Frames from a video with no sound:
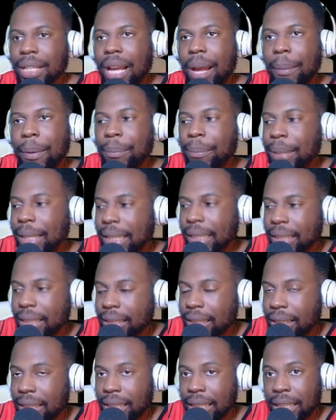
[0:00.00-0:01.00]
I'm gonna pick
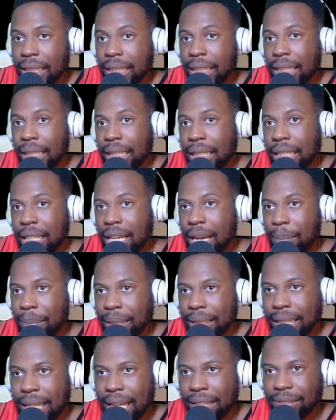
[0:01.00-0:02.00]
I'm
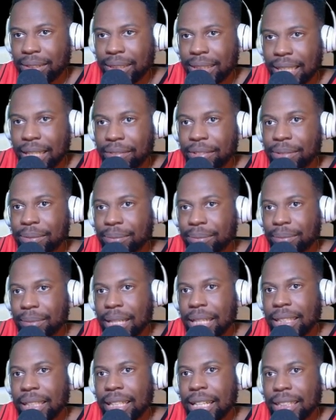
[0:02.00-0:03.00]
pick Cavs in seven.
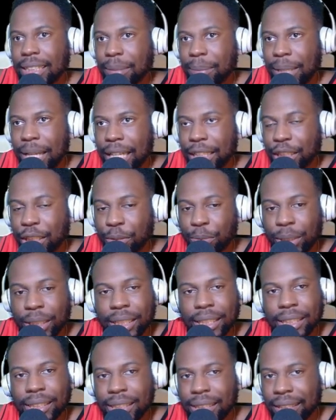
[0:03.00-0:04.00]
I think that's gonna be actually a
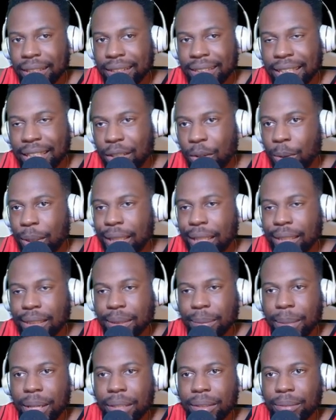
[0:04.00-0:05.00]
really good series that no one cares
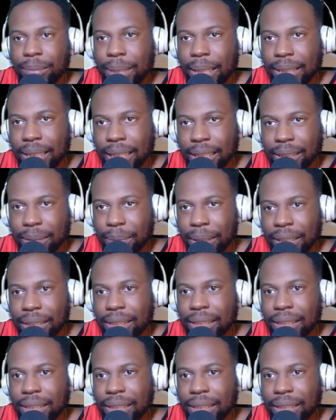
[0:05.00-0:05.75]
about, but I think it's gonna be a good